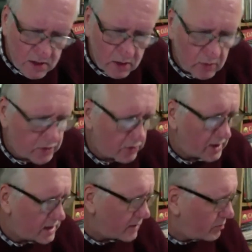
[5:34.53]
that were
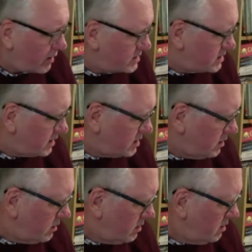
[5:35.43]
3D printed,
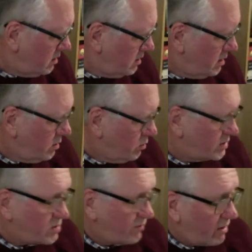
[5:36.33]

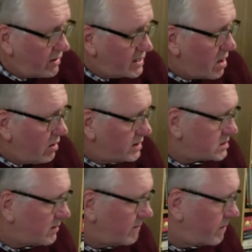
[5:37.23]
which were very
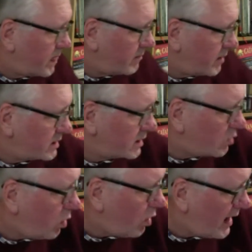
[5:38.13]
nice. They didn't
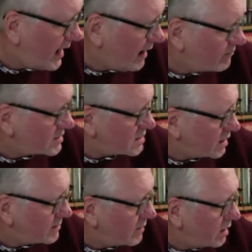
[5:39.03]
quite have the
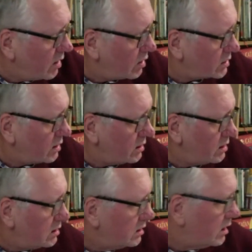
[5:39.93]
same look.
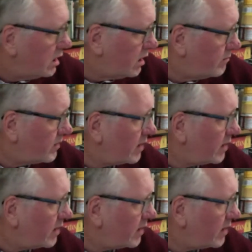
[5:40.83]
They